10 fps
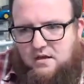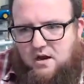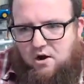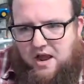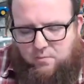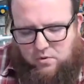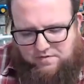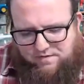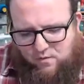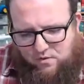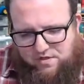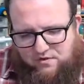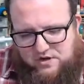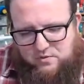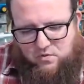All right, we're at
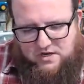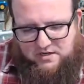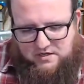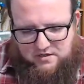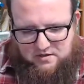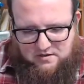431.